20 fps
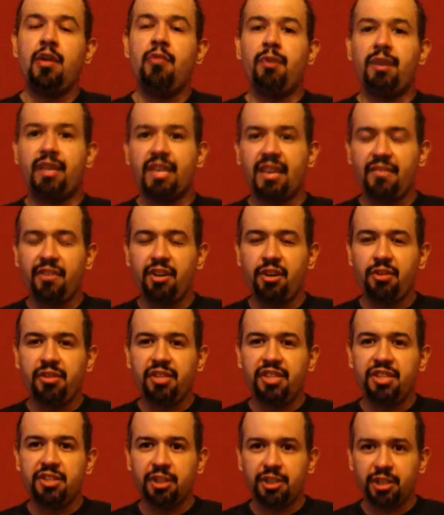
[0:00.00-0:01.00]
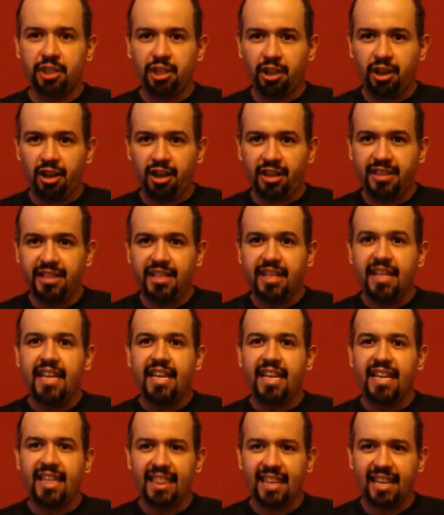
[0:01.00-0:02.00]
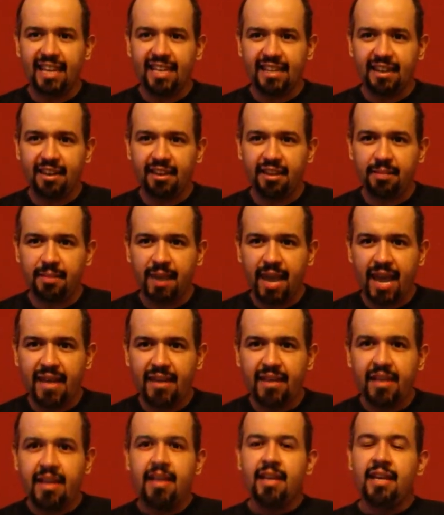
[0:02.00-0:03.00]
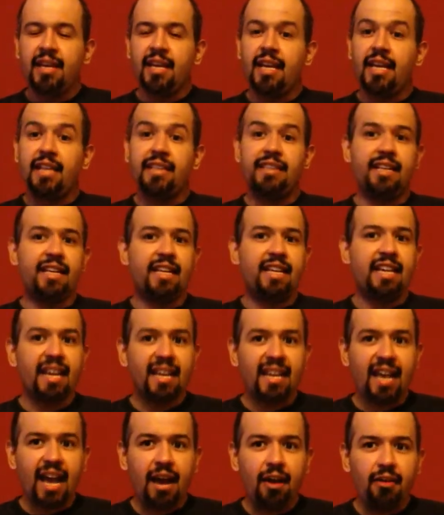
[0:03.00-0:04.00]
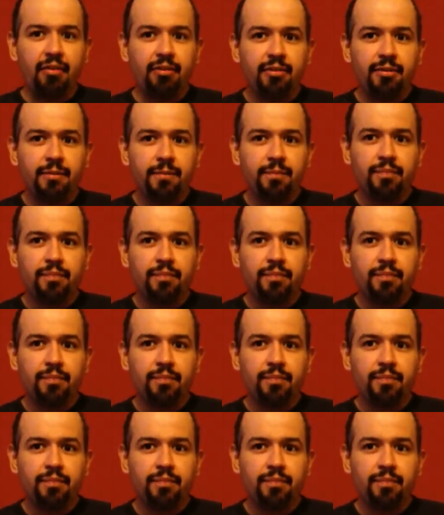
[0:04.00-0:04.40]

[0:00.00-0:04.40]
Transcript: When Kevin Owens took the loss, he laid down on the mat. He didn't kick out.